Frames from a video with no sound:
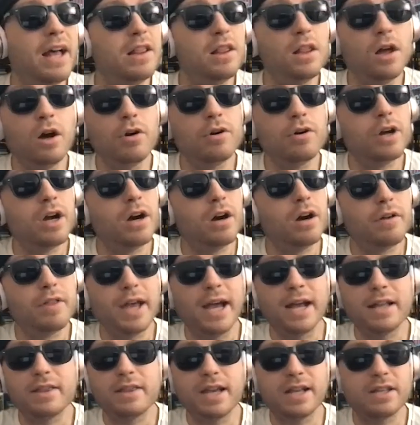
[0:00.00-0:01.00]
that logo,
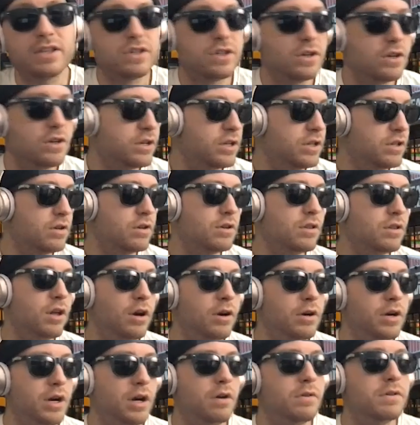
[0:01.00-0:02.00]
that that circular
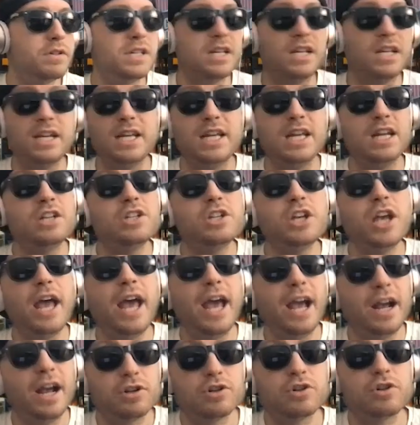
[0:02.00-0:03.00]
logo, is going to get you
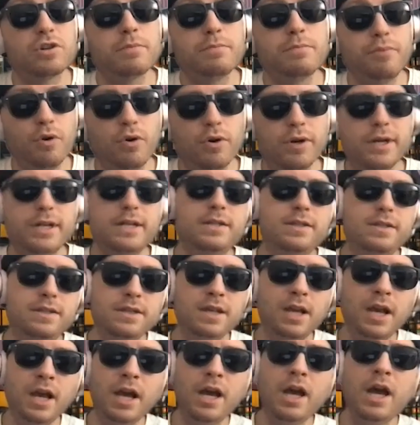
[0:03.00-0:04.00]
extra
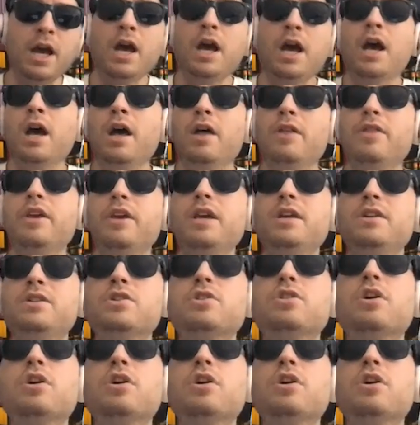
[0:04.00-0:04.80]
points. The